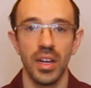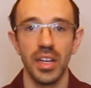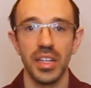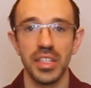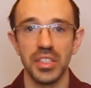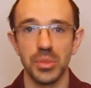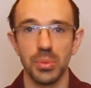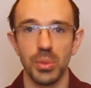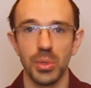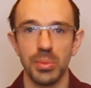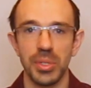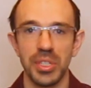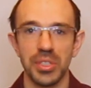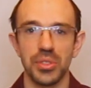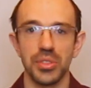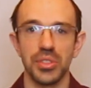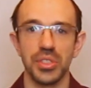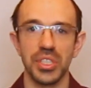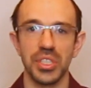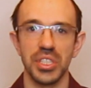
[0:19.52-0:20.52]
Hey, Smoke
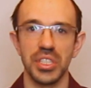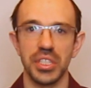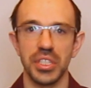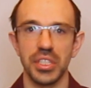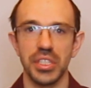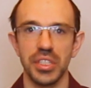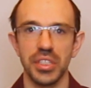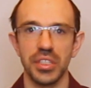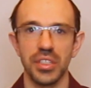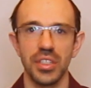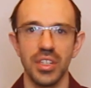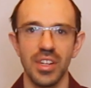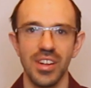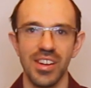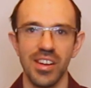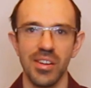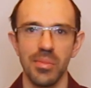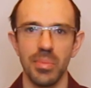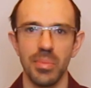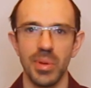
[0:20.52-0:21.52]
Master D here,
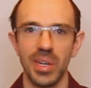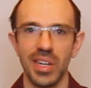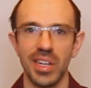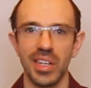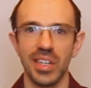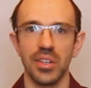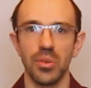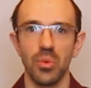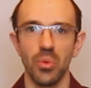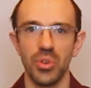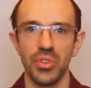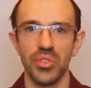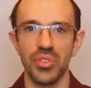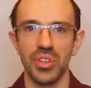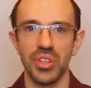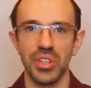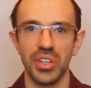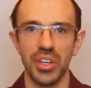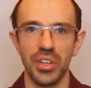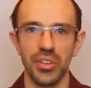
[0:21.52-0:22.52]
back with
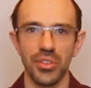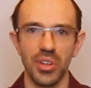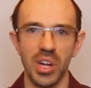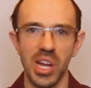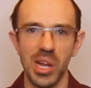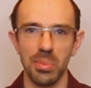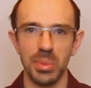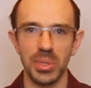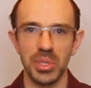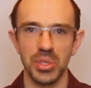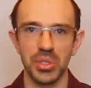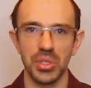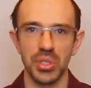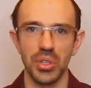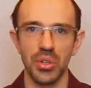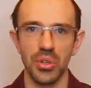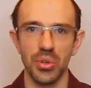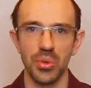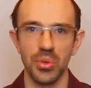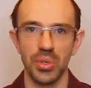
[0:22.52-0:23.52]
another
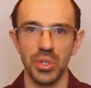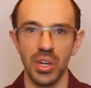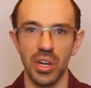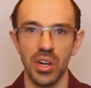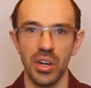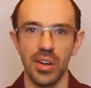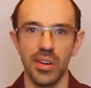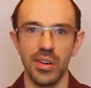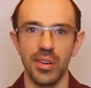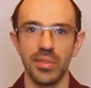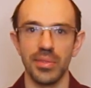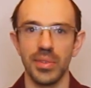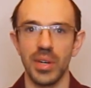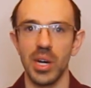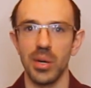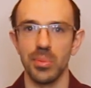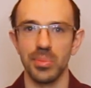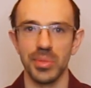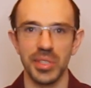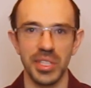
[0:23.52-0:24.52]
episode of
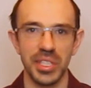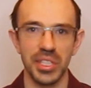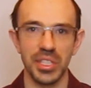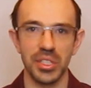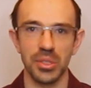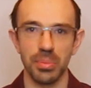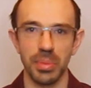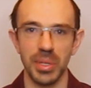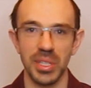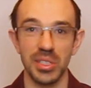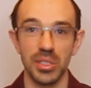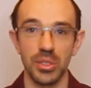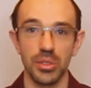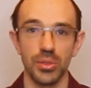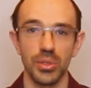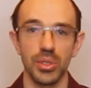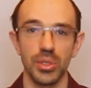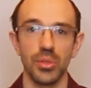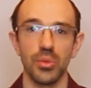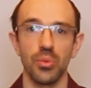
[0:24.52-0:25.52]
updating your pellet
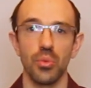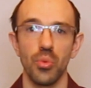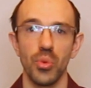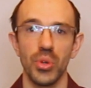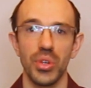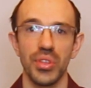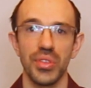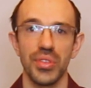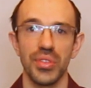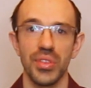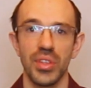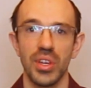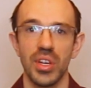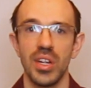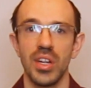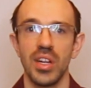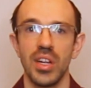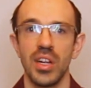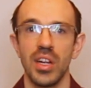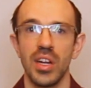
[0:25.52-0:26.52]
grill with
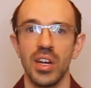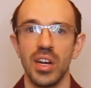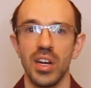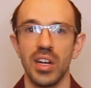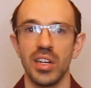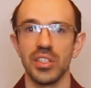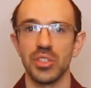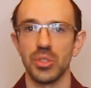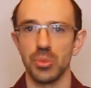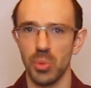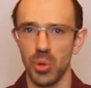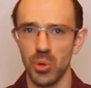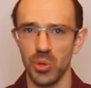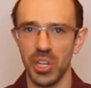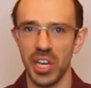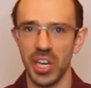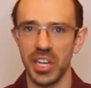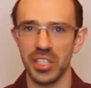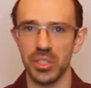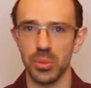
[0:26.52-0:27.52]
Smoke
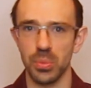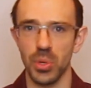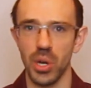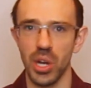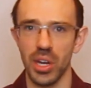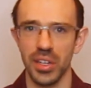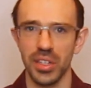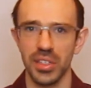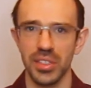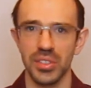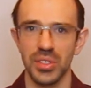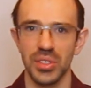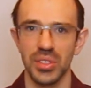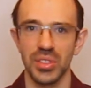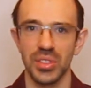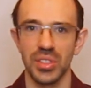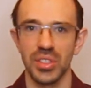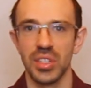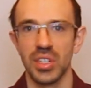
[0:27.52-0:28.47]
Daddy's products.